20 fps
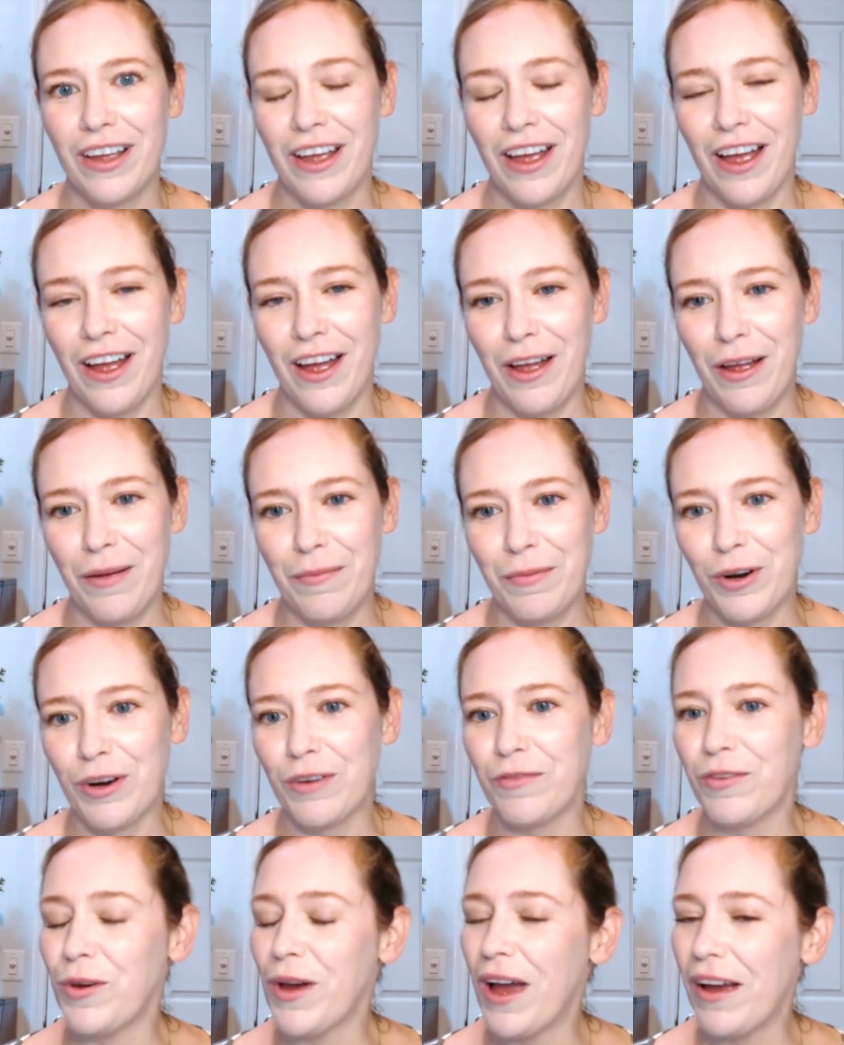or
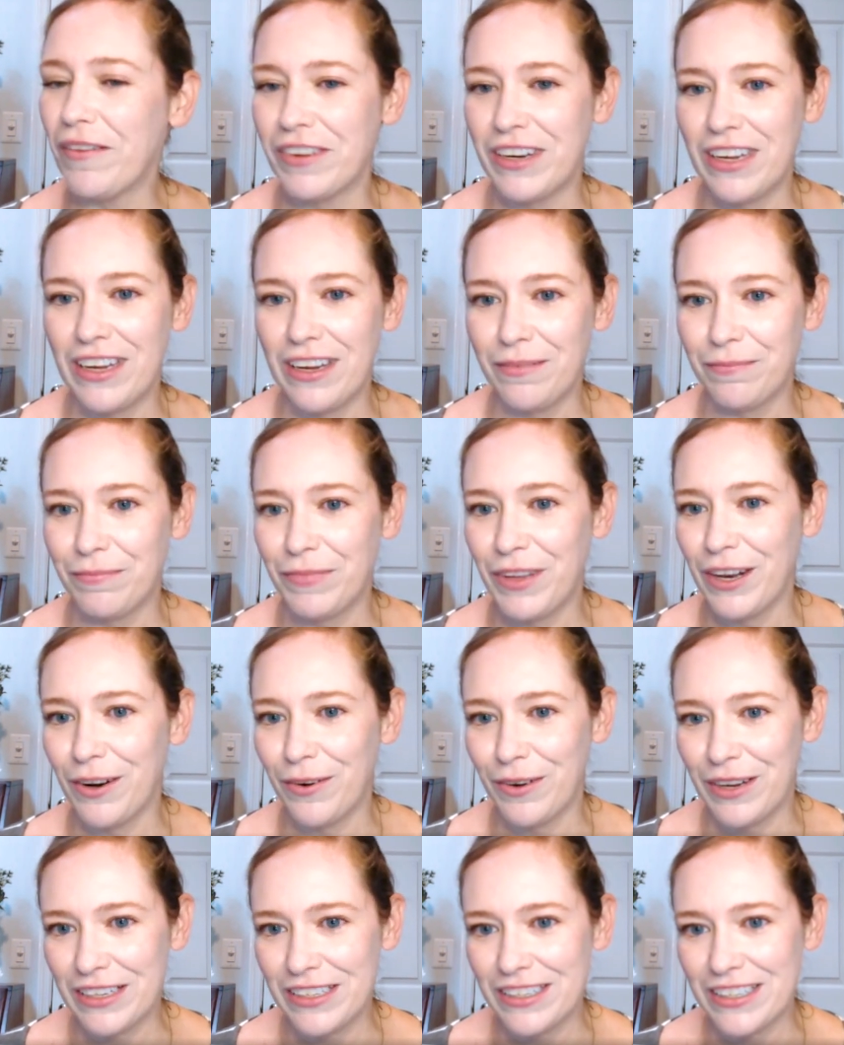if you have any
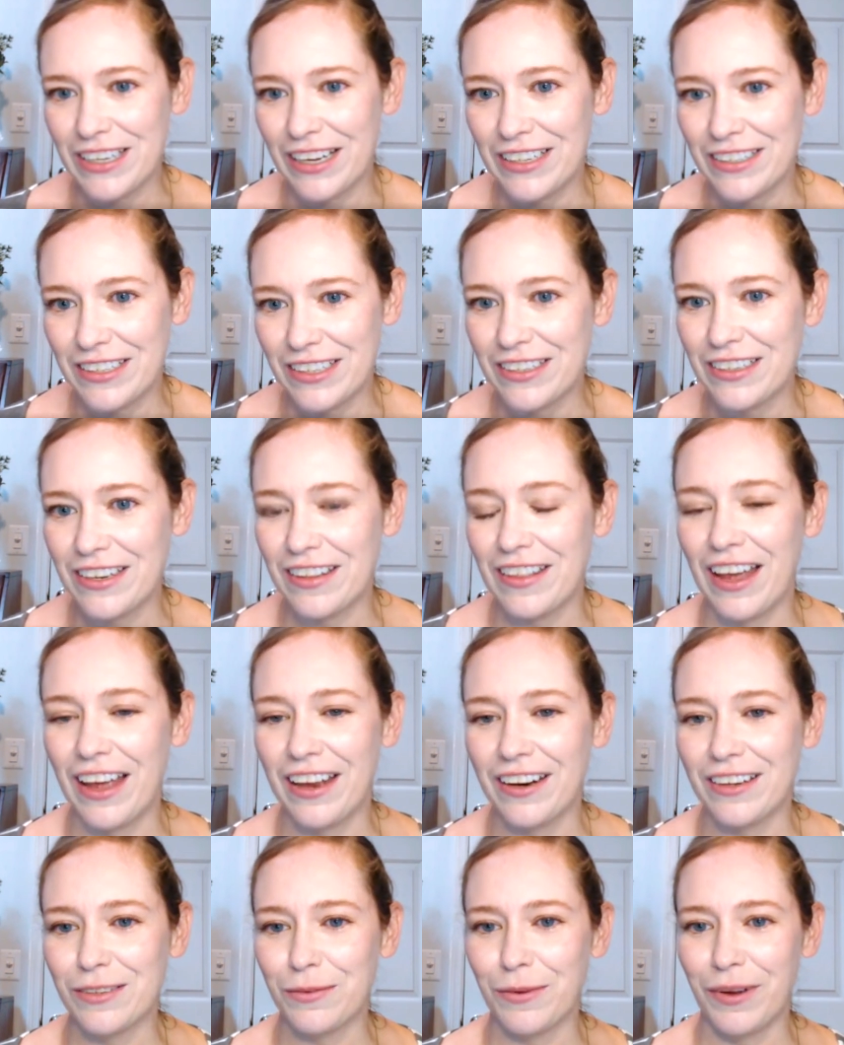insights into that
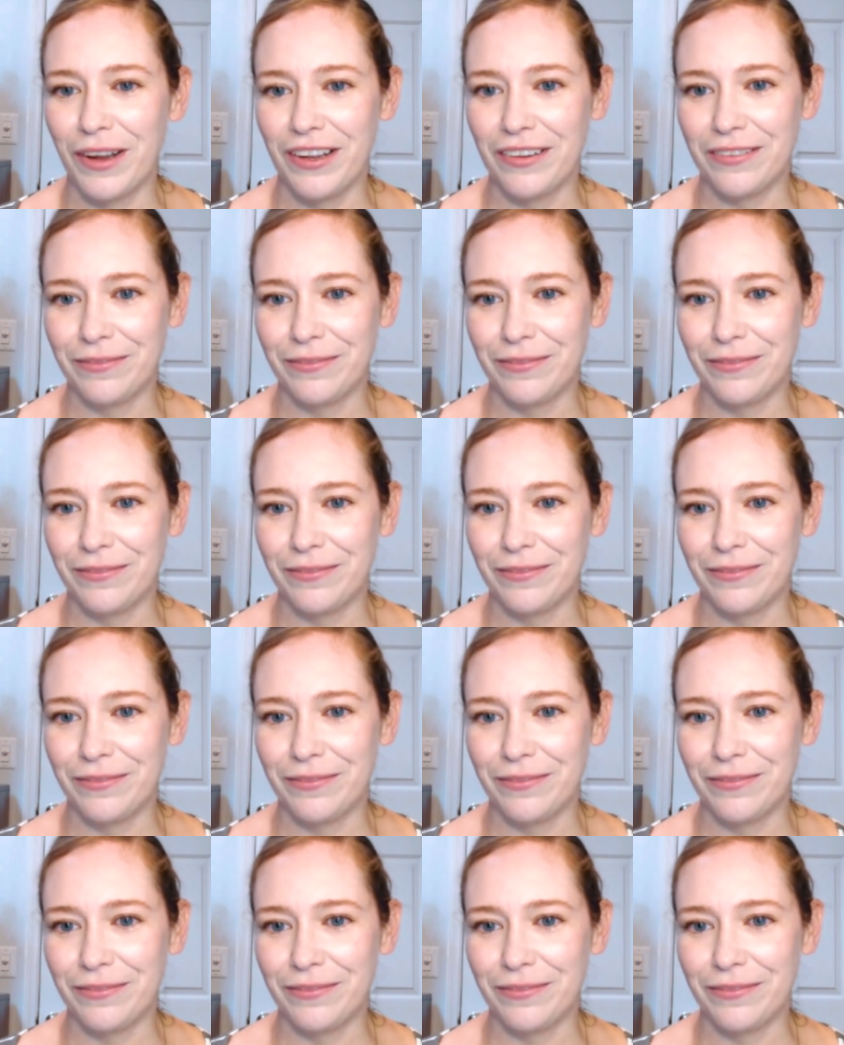as well.